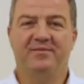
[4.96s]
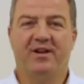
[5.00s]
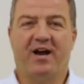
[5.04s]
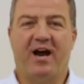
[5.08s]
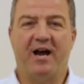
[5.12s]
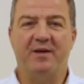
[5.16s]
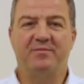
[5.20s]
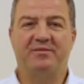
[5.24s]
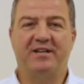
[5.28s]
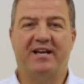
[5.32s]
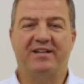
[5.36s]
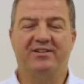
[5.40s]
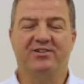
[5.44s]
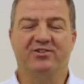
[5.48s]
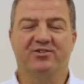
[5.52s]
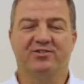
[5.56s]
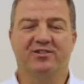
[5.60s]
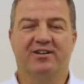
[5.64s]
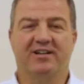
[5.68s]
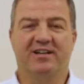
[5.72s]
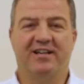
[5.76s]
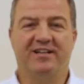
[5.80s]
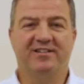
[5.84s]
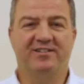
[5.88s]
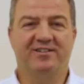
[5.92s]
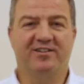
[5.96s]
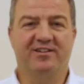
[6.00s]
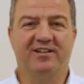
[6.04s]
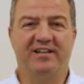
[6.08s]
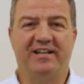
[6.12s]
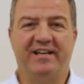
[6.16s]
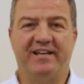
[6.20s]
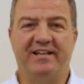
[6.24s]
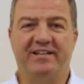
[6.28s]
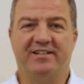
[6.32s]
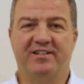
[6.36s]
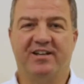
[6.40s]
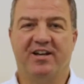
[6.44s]
I'm Daniel, clinical
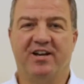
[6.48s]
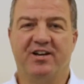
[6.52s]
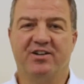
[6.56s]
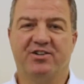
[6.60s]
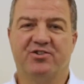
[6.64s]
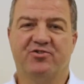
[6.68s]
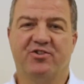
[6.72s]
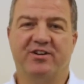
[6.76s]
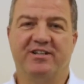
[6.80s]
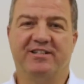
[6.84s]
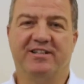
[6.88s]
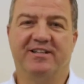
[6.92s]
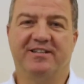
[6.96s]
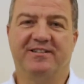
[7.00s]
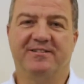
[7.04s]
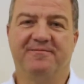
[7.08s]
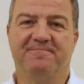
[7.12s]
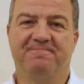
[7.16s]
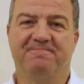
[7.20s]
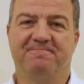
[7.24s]
lead at Treated.